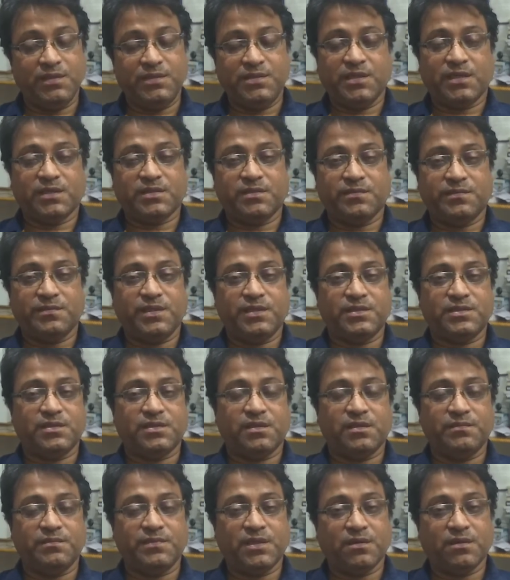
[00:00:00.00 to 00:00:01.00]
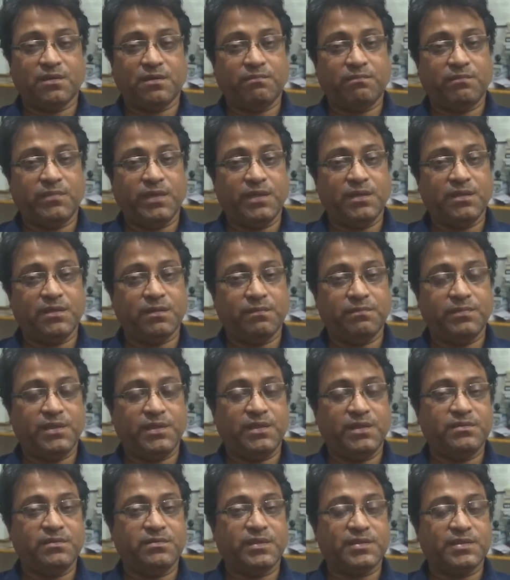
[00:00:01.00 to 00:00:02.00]
this examination. I mean combined
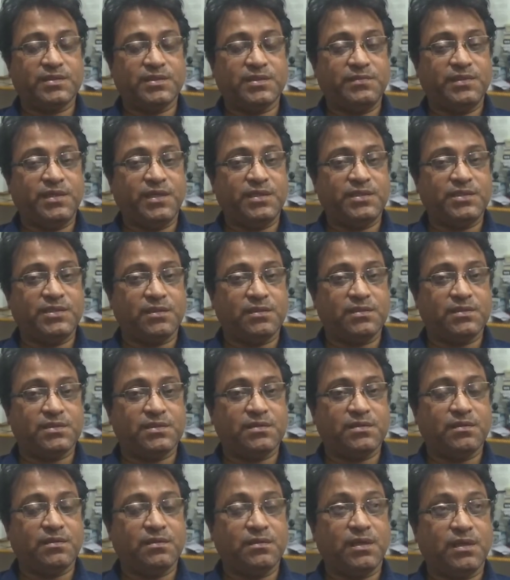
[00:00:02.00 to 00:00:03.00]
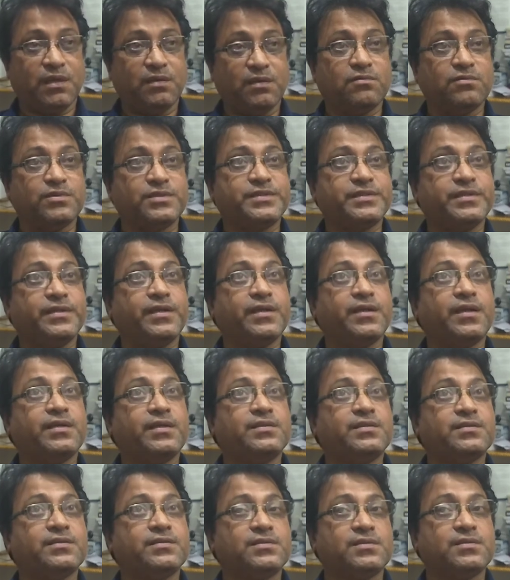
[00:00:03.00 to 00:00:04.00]
competitive examinations. Now question
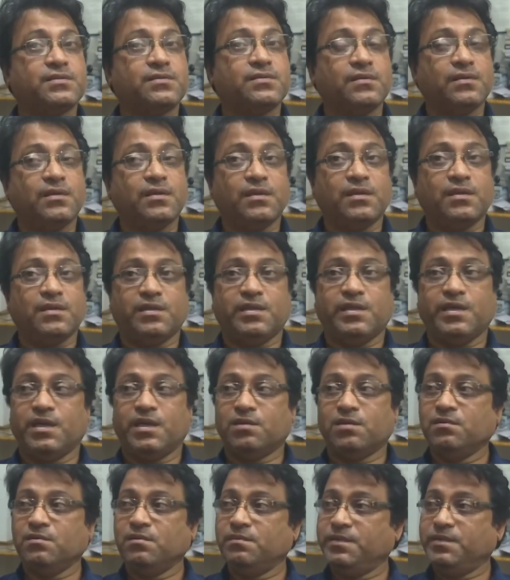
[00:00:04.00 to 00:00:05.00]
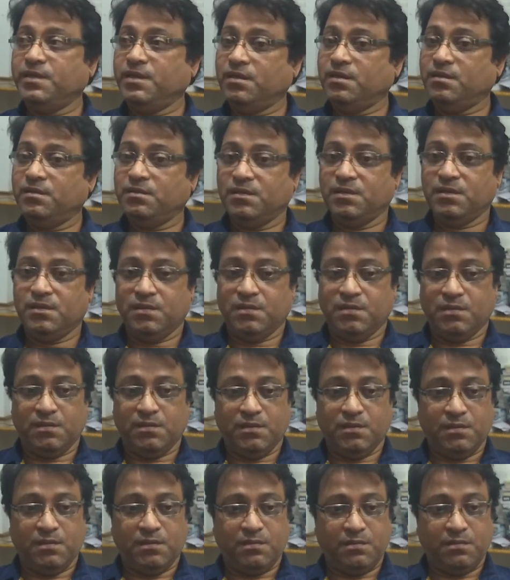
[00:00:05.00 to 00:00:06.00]
arises, there will be
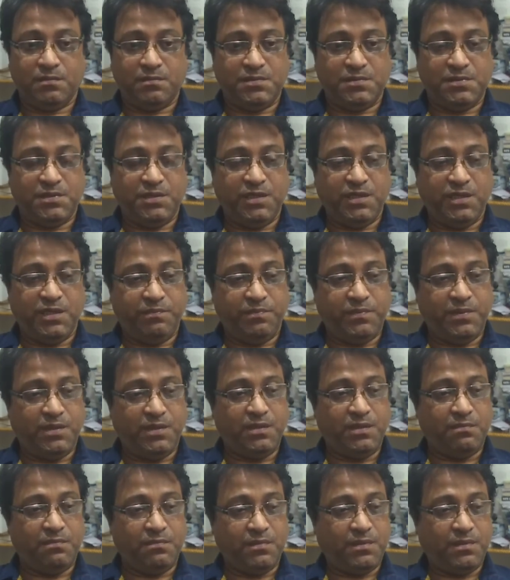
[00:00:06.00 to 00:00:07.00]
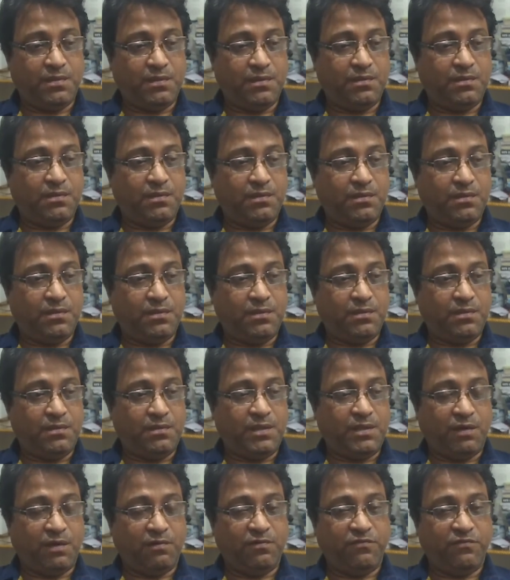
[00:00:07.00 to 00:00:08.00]
GDP
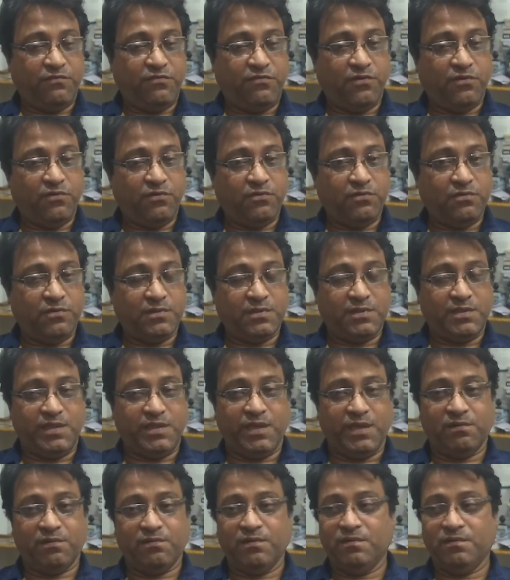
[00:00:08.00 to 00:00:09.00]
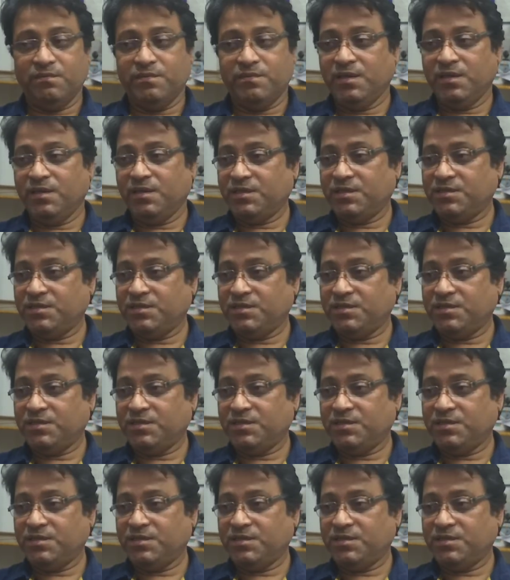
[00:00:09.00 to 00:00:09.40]
downflow, there will